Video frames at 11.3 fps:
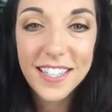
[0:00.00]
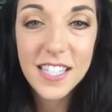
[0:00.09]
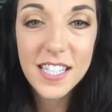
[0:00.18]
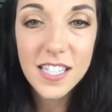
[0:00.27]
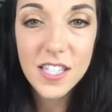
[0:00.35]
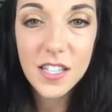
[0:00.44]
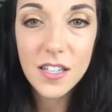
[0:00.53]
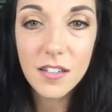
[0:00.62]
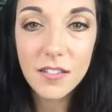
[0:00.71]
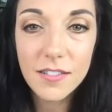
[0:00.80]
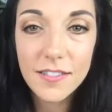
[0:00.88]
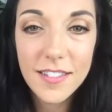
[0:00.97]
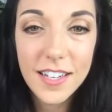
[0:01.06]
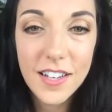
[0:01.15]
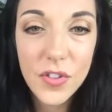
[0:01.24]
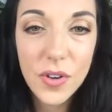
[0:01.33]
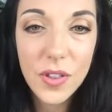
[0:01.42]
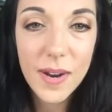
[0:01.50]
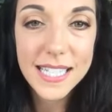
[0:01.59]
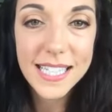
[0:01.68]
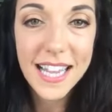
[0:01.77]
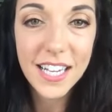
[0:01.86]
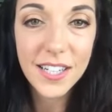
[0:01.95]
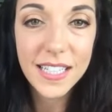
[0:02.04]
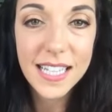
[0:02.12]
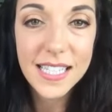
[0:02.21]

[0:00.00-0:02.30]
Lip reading: Good to see you. And enjoy the rest later. Yes,